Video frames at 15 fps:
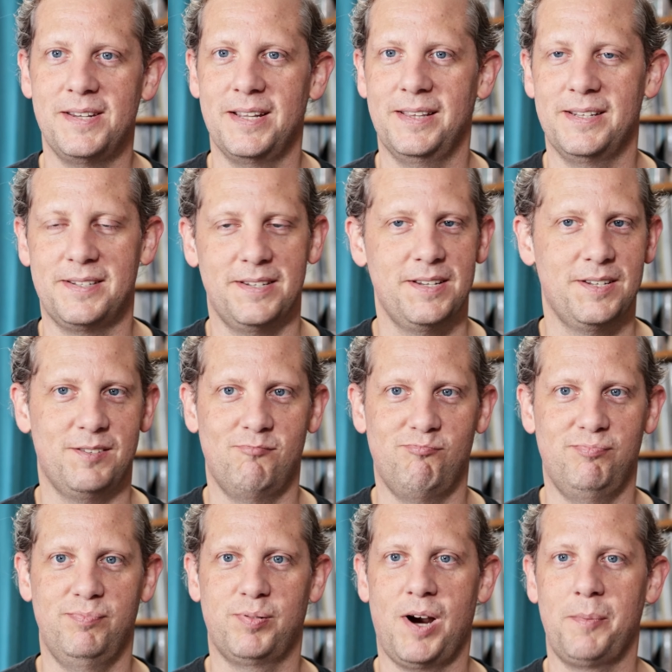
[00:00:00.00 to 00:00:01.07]
and this is
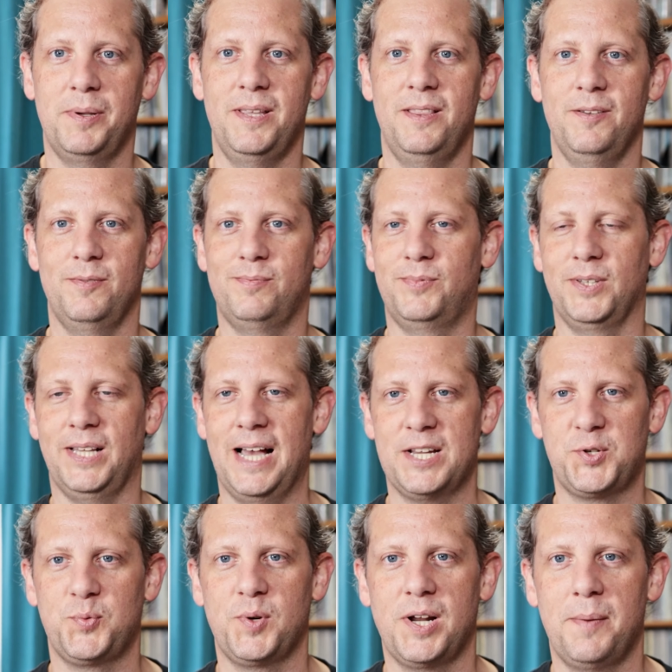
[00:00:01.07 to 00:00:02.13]
probably the
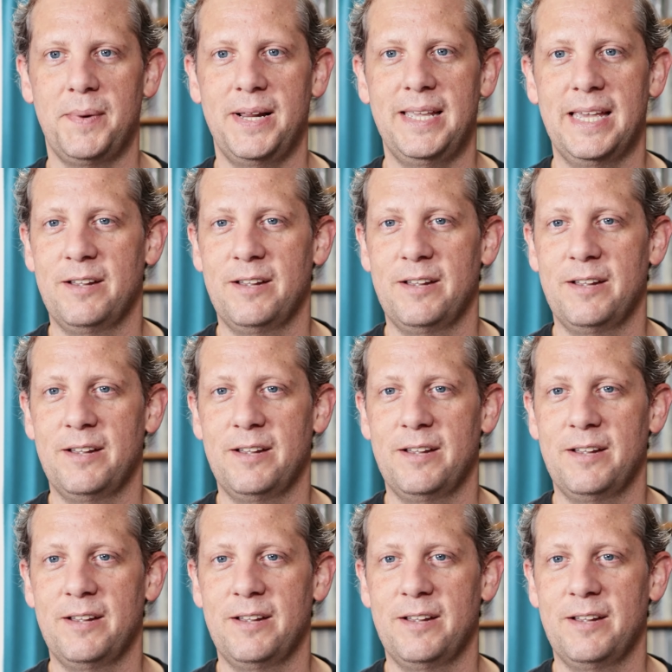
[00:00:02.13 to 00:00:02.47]
last one I'm going to